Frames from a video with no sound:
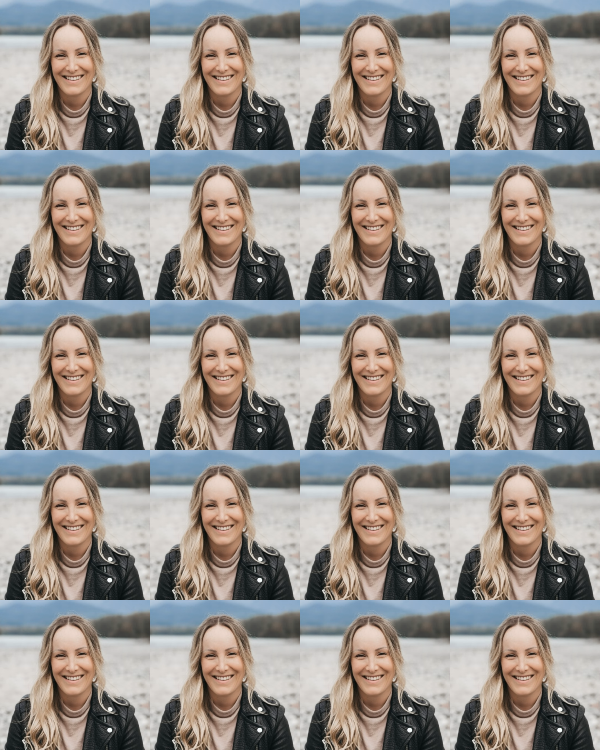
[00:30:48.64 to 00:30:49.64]

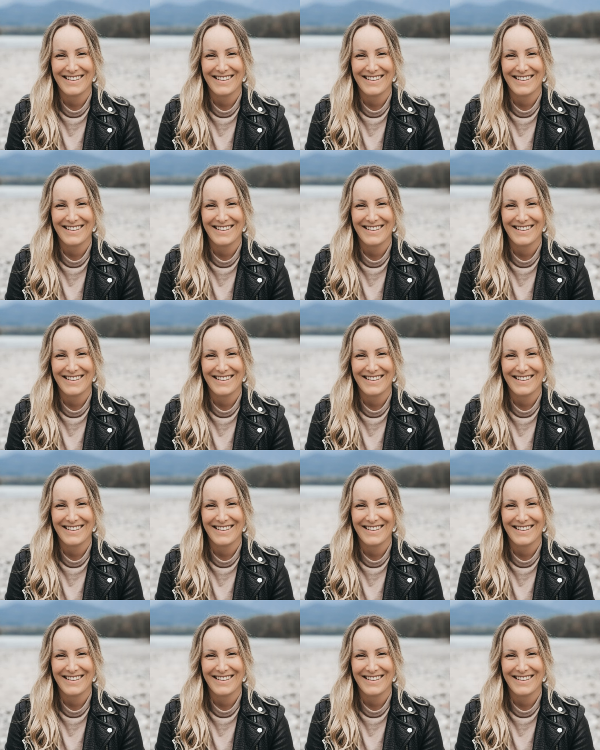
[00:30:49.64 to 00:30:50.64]

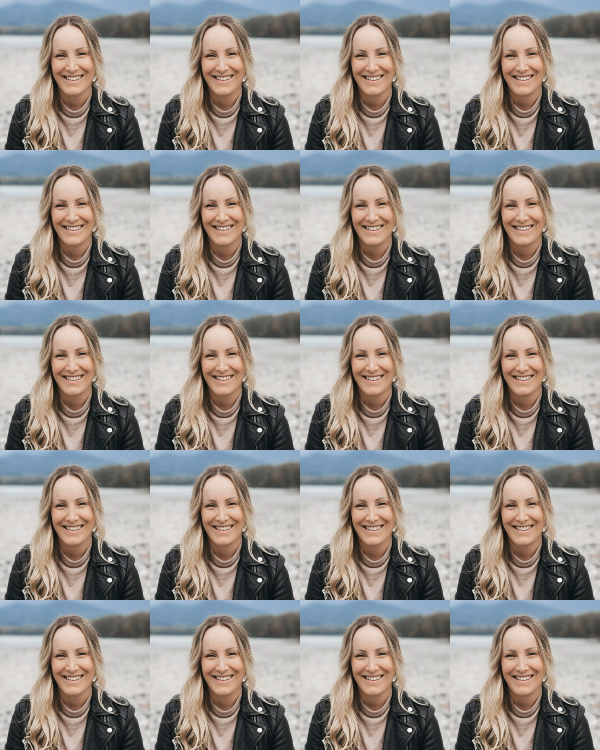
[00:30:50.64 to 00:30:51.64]

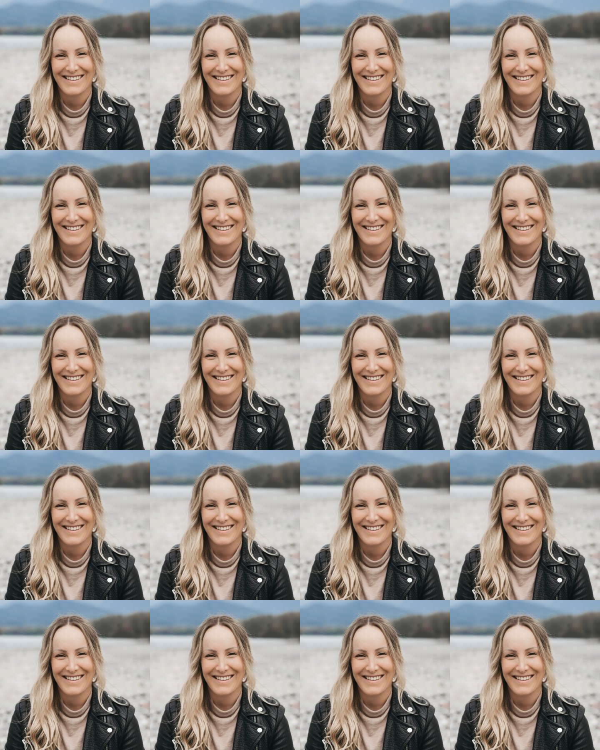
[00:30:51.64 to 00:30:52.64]

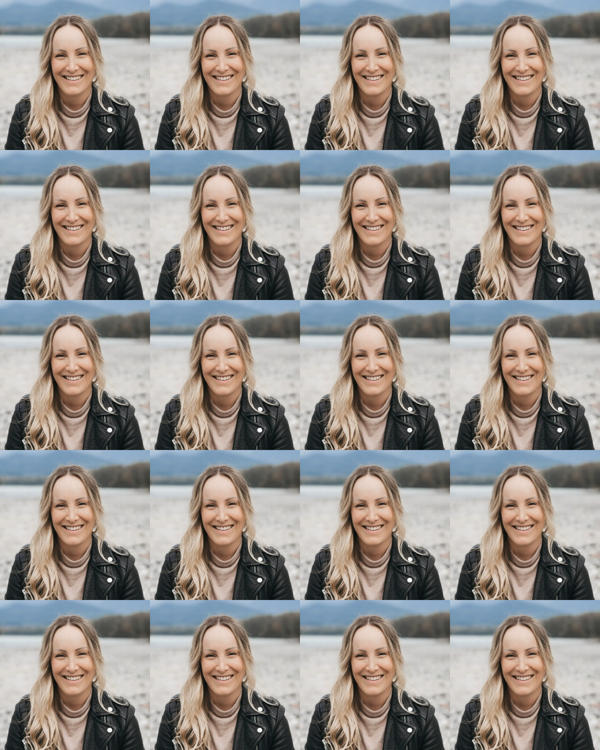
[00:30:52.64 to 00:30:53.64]

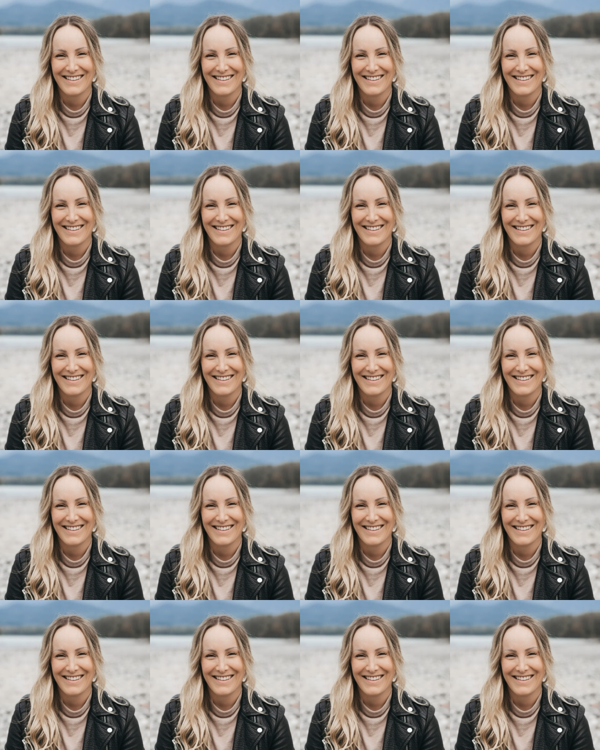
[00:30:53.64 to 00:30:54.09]
(no lip movement)